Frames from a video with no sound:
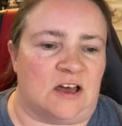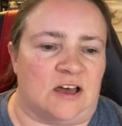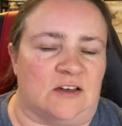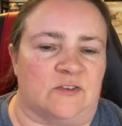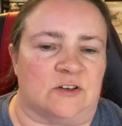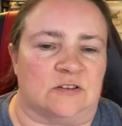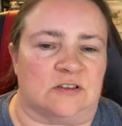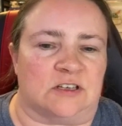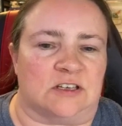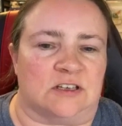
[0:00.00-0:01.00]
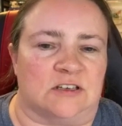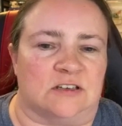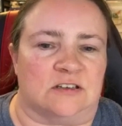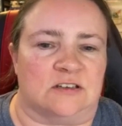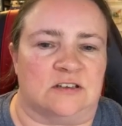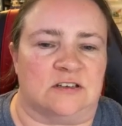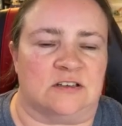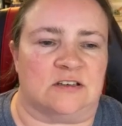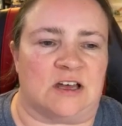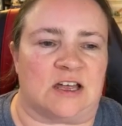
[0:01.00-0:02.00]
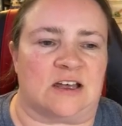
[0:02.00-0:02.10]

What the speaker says: I